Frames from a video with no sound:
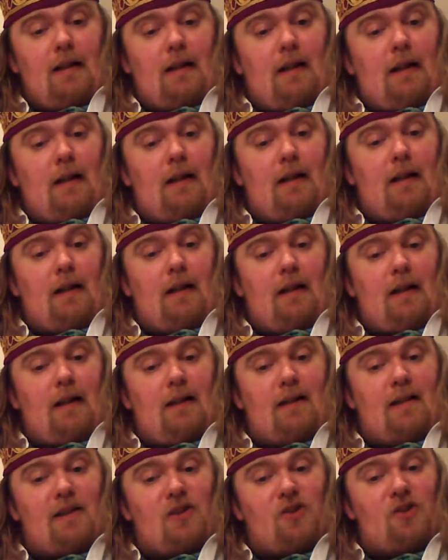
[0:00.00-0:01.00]

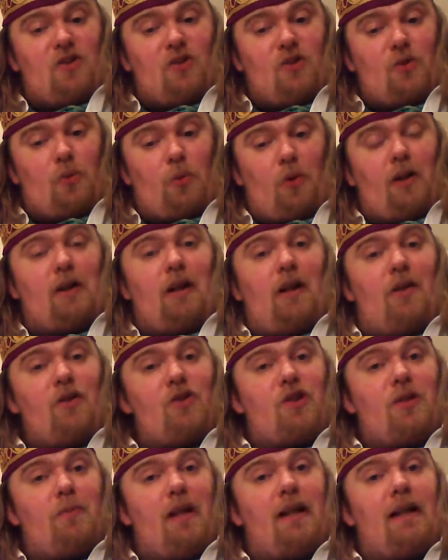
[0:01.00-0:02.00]
There's quite close
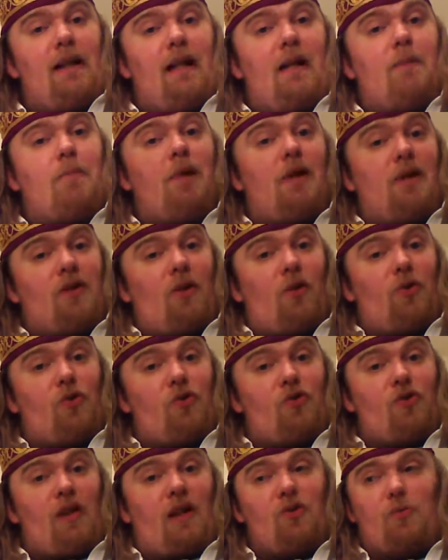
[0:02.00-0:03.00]
to me, near
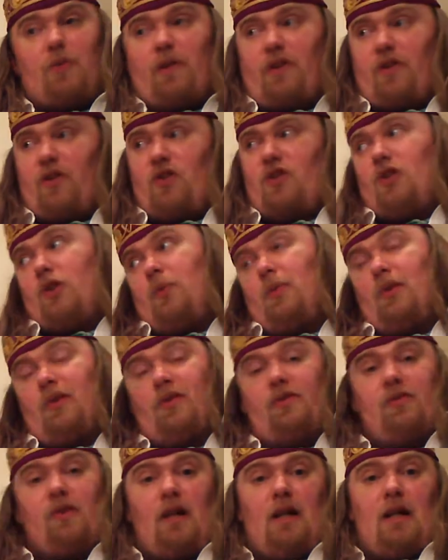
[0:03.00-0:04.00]
Burton-on-Trent, which is a couple
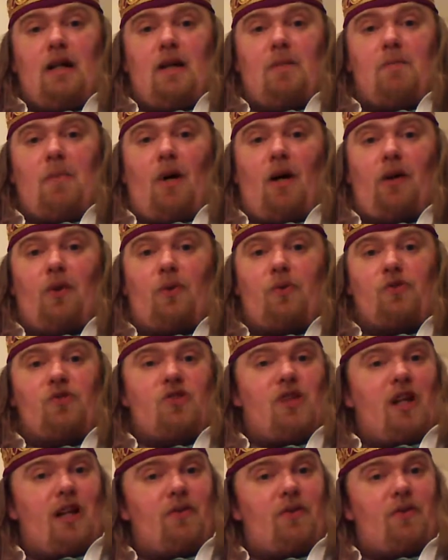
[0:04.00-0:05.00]
of miles
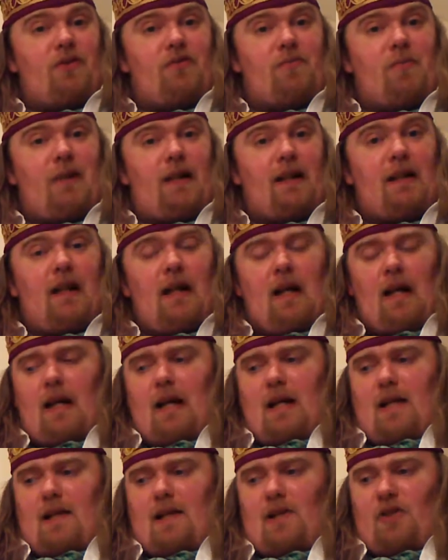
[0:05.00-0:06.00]
south of me,
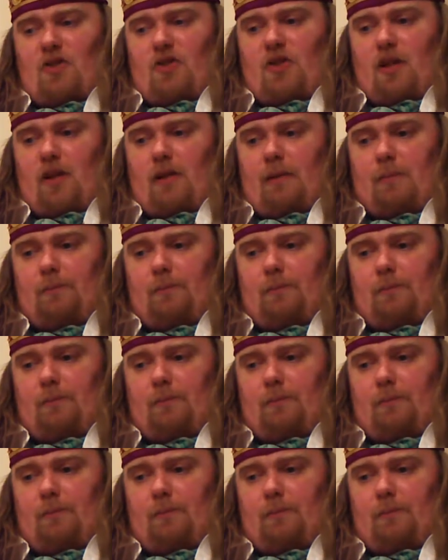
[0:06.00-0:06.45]
there's a